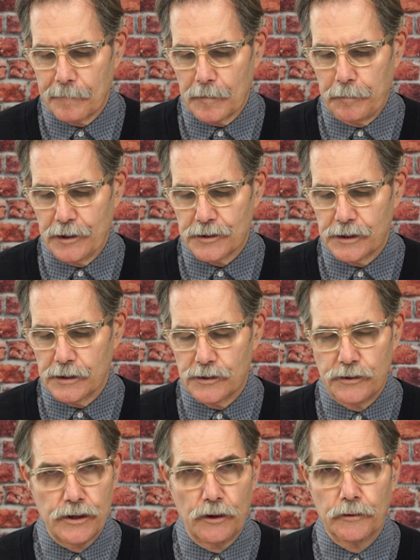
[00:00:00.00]
And Peter says,
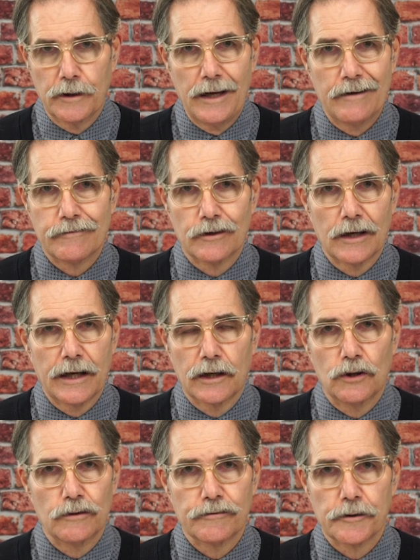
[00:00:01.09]
Don't ever let
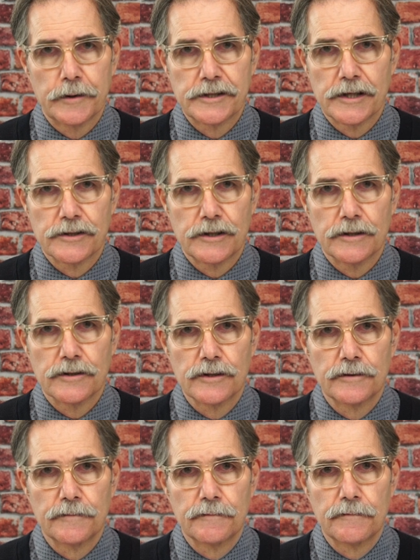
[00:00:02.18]
go of your resistance,
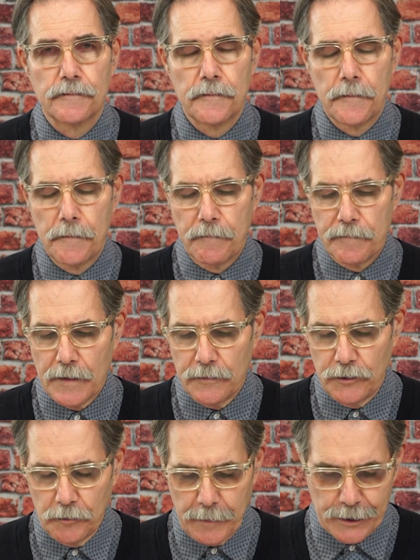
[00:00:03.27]

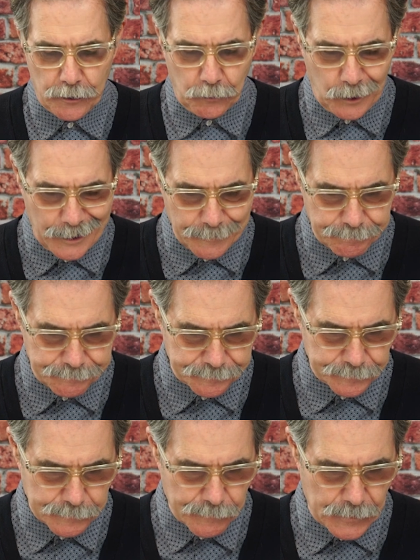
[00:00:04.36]
no matter what
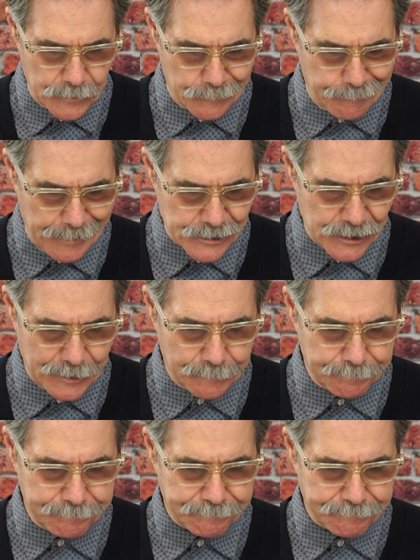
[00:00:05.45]
you're facing.